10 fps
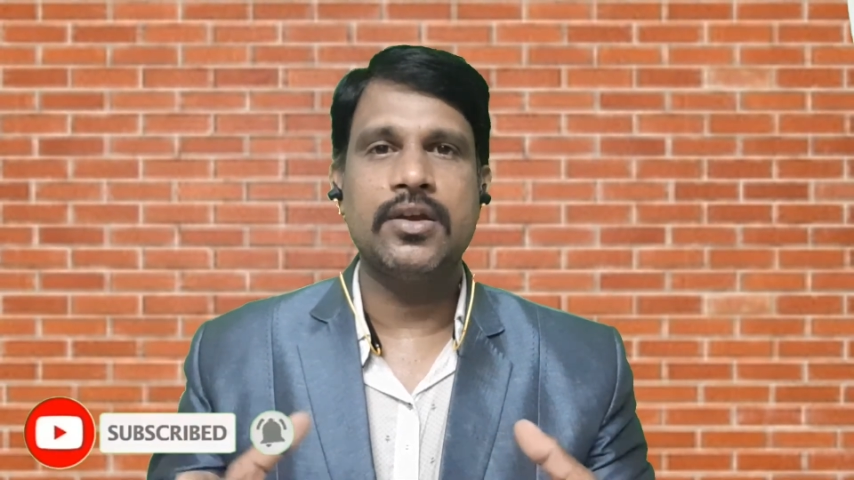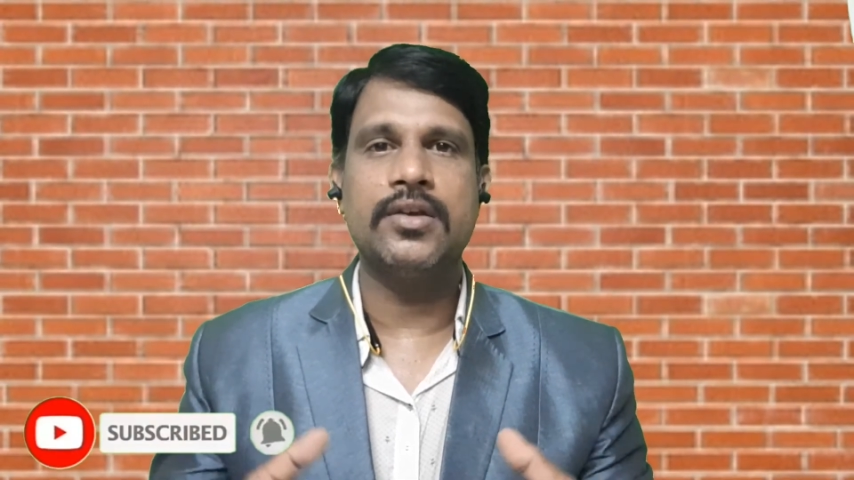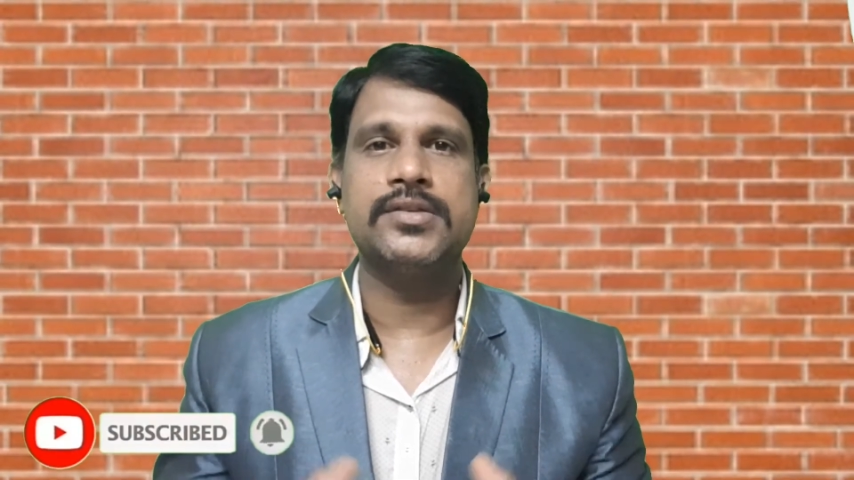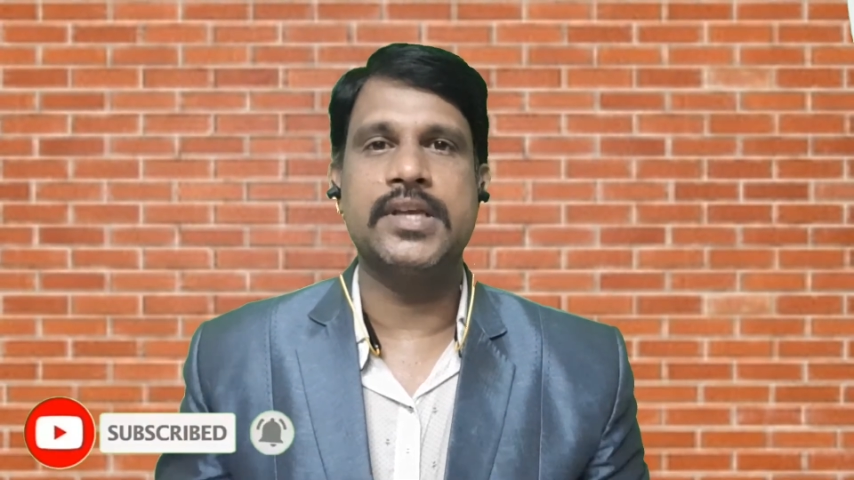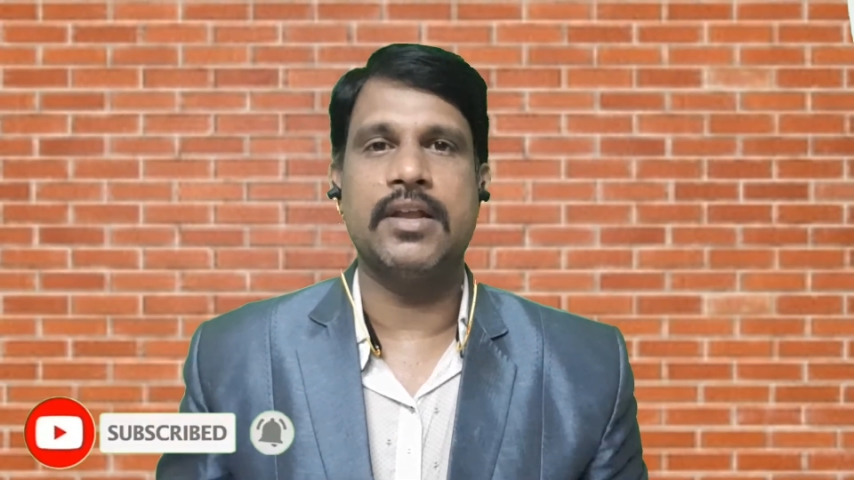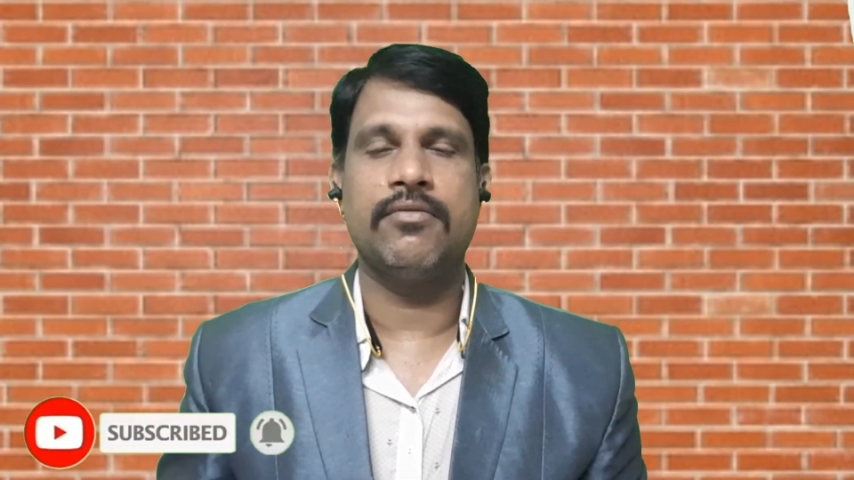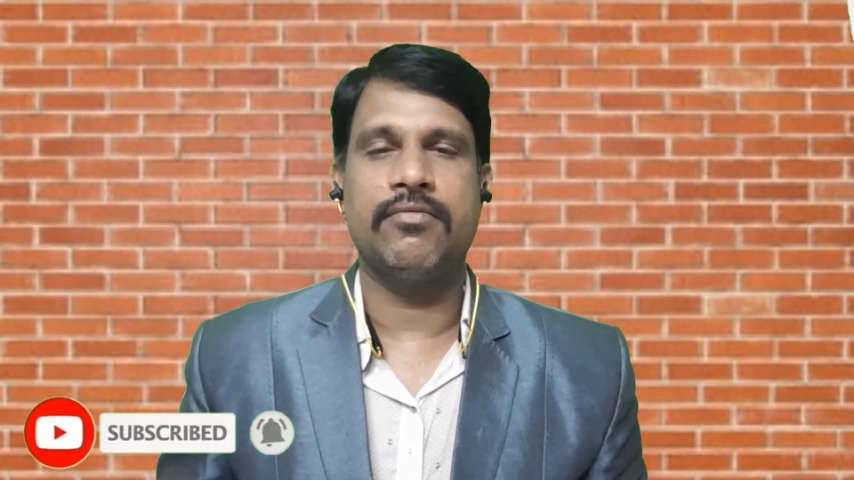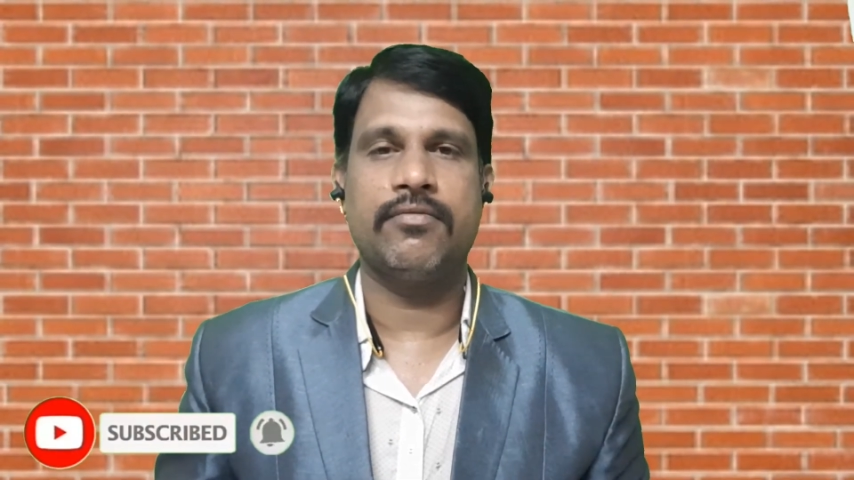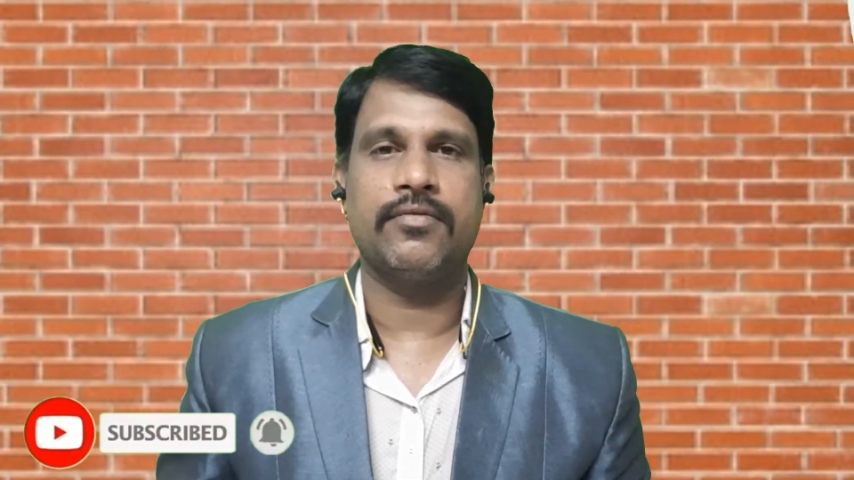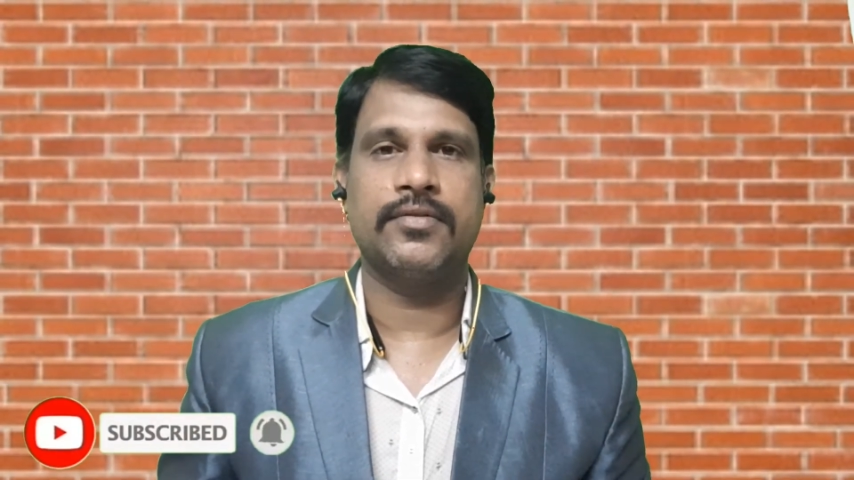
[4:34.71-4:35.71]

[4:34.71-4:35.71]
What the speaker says: yourself